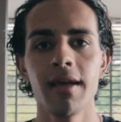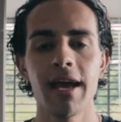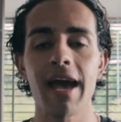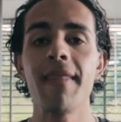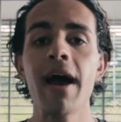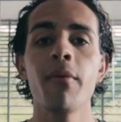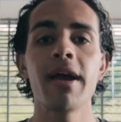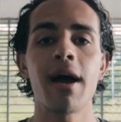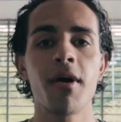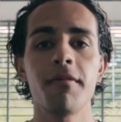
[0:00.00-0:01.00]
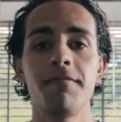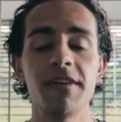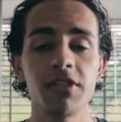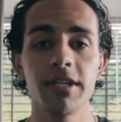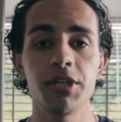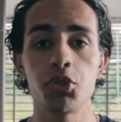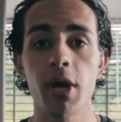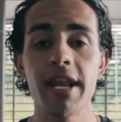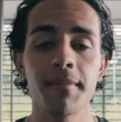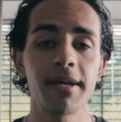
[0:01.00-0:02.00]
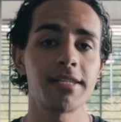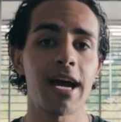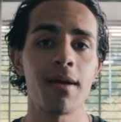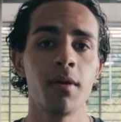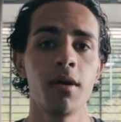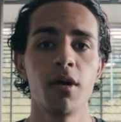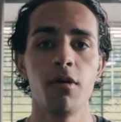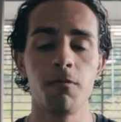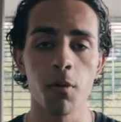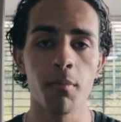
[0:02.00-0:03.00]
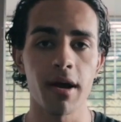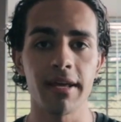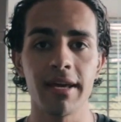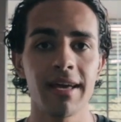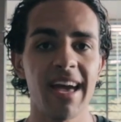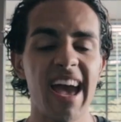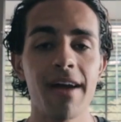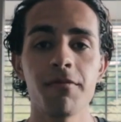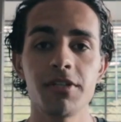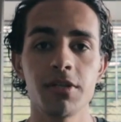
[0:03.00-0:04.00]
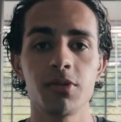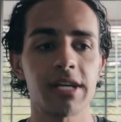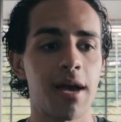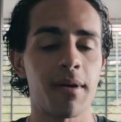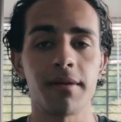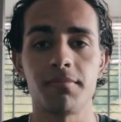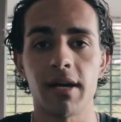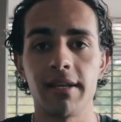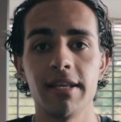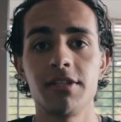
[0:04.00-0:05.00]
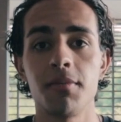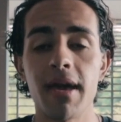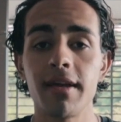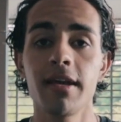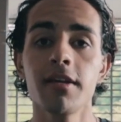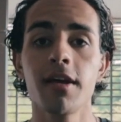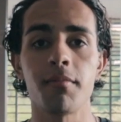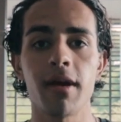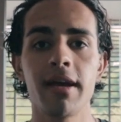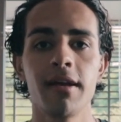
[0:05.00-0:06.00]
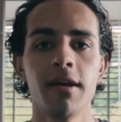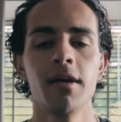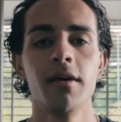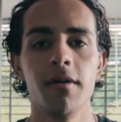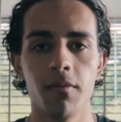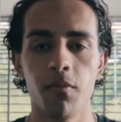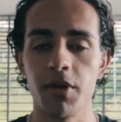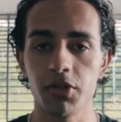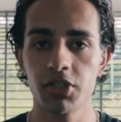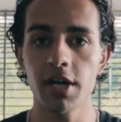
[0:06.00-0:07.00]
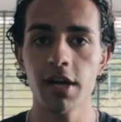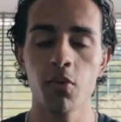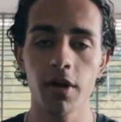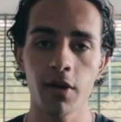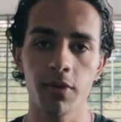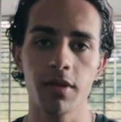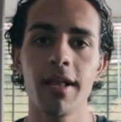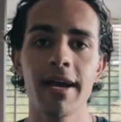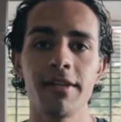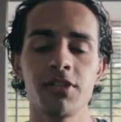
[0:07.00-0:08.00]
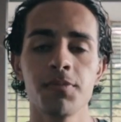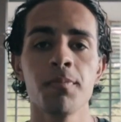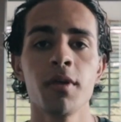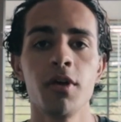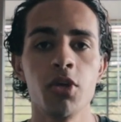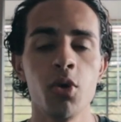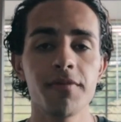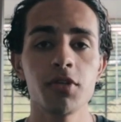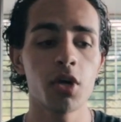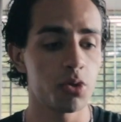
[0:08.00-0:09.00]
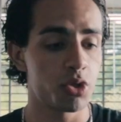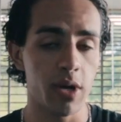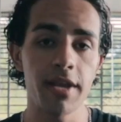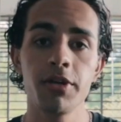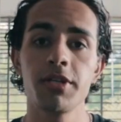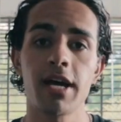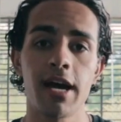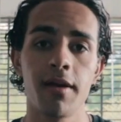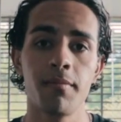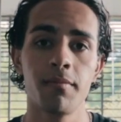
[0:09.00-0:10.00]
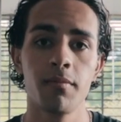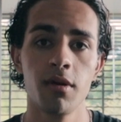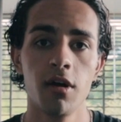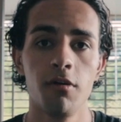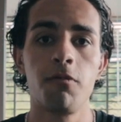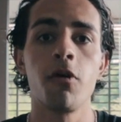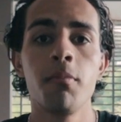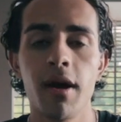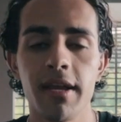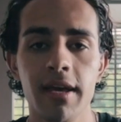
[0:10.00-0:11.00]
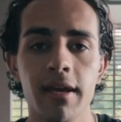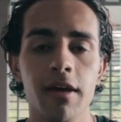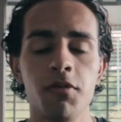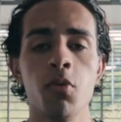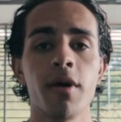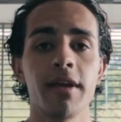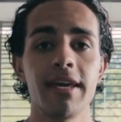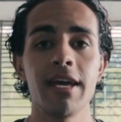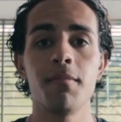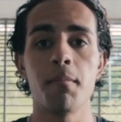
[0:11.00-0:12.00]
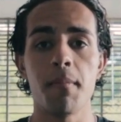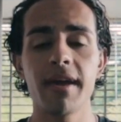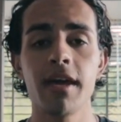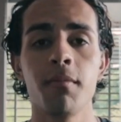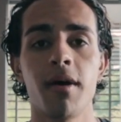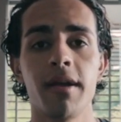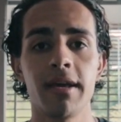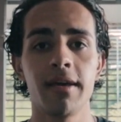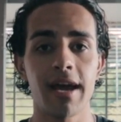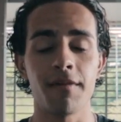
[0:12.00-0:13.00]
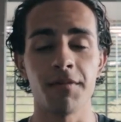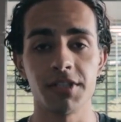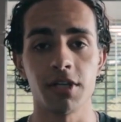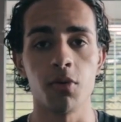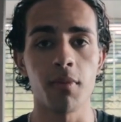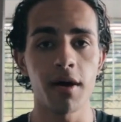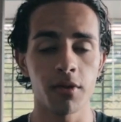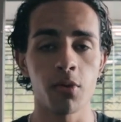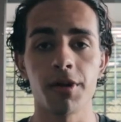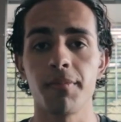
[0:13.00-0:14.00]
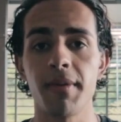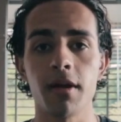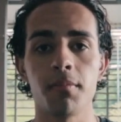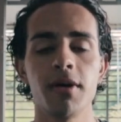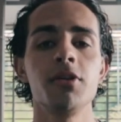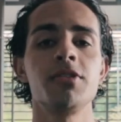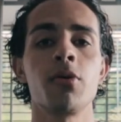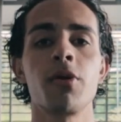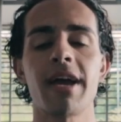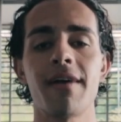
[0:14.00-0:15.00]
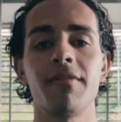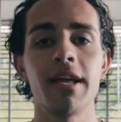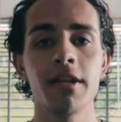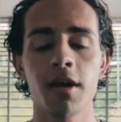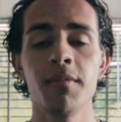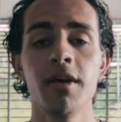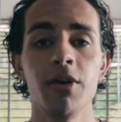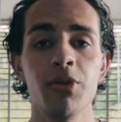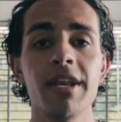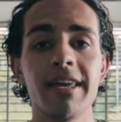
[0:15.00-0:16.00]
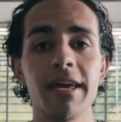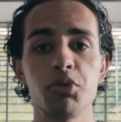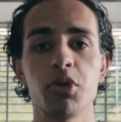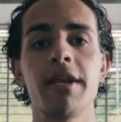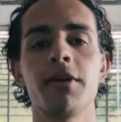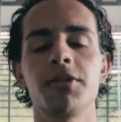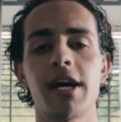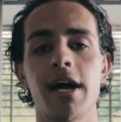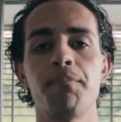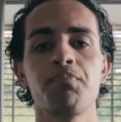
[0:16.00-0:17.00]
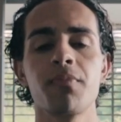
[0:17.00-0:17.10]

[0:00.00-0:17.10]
And that way, I'm not physically trading my time for money every single time I need to make an income, right? When you're stuck working with clients, you have to go trade your time for money. If you want to keep making money every single month in order to pay your bills, in order to have an income, you need to keep trading your time.